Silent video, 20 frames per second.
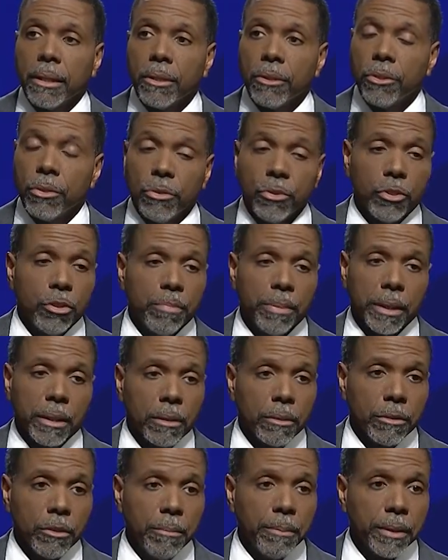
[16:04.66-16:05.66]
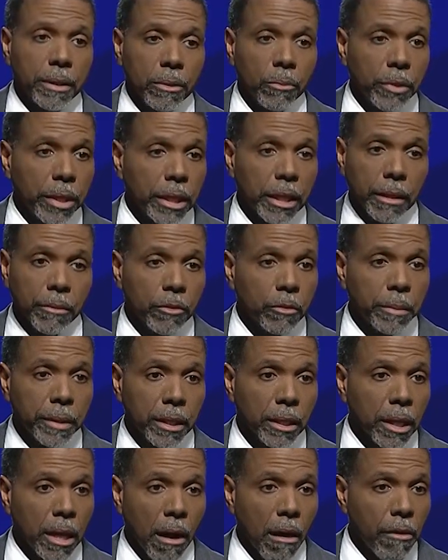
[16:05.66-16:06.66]
Dude, you better, you better wake up and smell
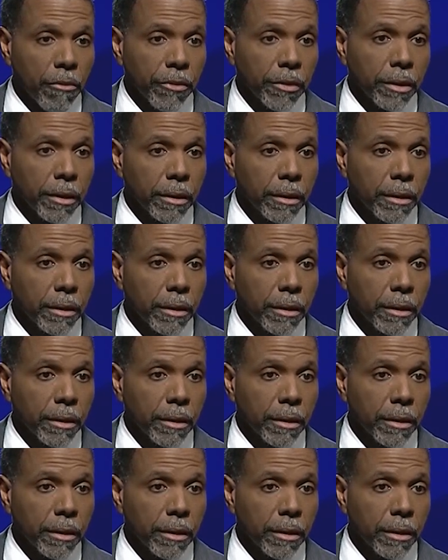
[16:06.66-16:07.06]
the coffee.